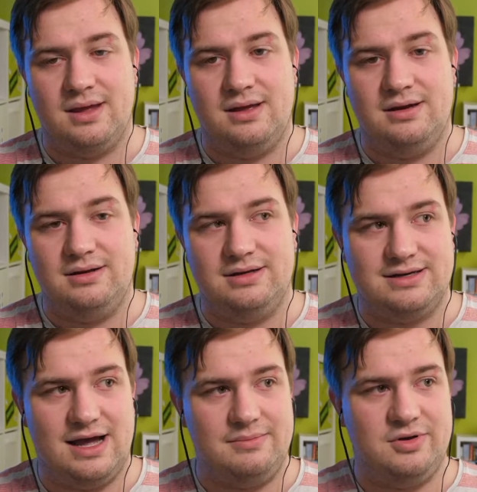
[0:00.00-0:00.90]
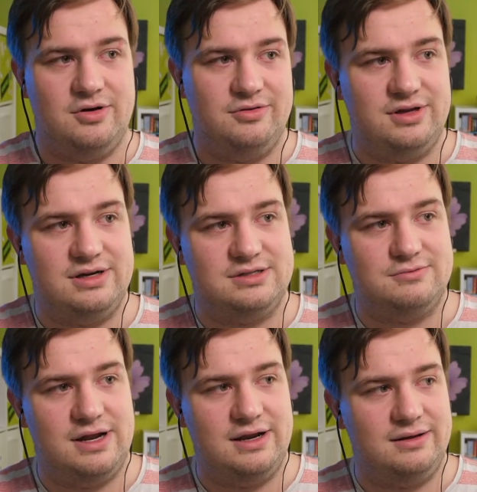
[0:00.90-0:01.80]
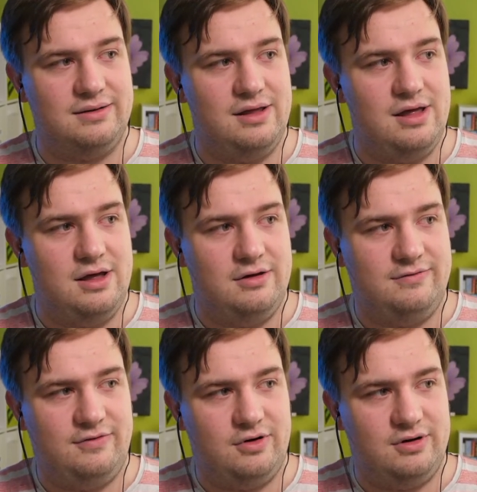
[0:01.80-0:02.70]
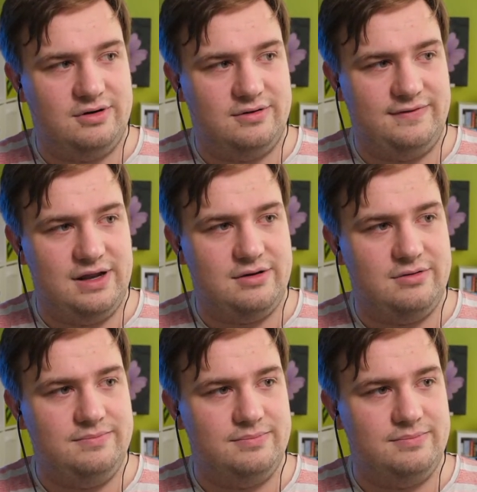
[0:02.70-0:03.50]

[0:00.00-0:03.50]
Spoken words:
the timecode that is running for the video.